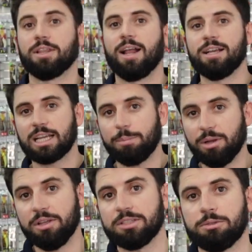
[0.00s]
the last couple
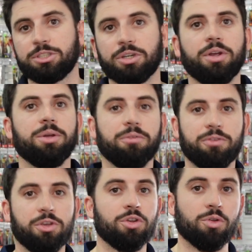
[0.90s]
of things, I'll show you a
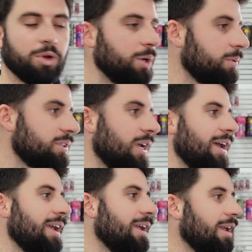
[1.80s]
few new reels.
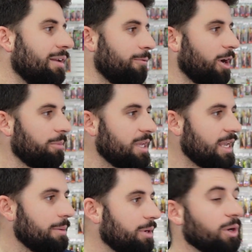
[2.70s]
In front of me
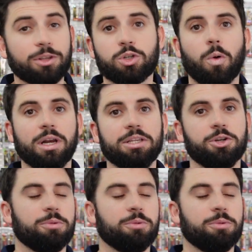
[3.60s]
here, we got the 22